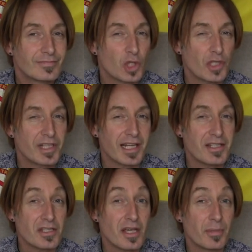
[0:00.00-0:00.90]
Looks like
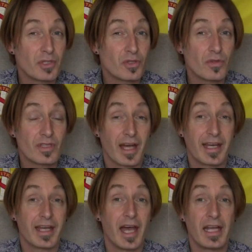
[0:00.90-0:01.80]
saber-toothed
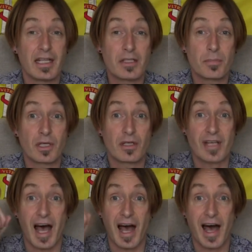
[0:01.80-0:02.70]
tiger, and it's
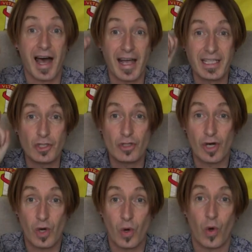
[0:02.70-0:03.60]
because I
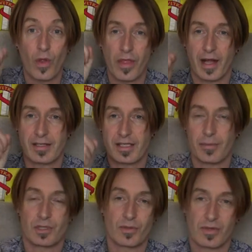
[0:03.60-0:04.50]
know that
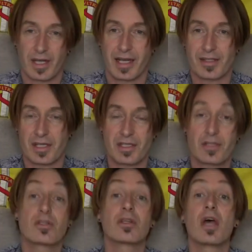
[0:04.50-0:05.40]
saber-toothed tigers
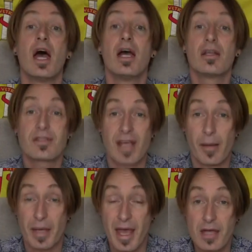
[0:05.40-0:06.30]
existed.
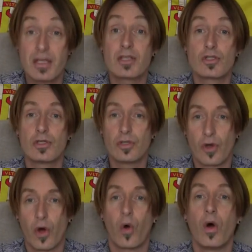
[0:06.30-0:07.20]
Saber is to
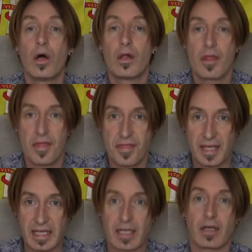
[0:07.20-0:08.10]
know
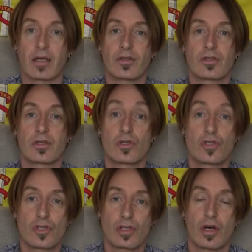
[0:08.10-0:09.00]
things,
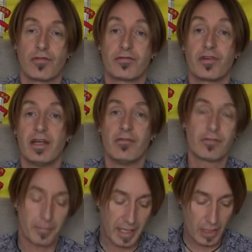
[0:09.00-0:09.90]
stuff,
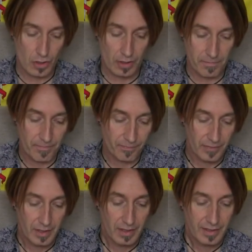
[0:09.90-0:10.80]
information.
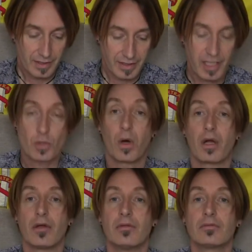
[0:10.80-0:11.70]
Next
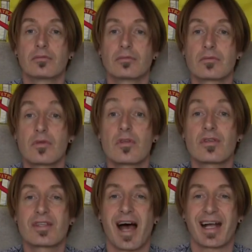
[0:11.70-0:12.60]
one.
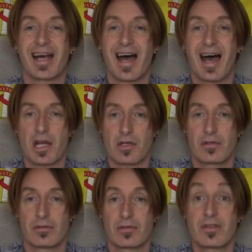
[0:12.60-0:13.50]
Sacar.
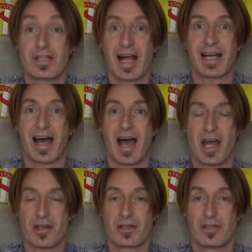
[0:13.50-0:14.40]
Sacar.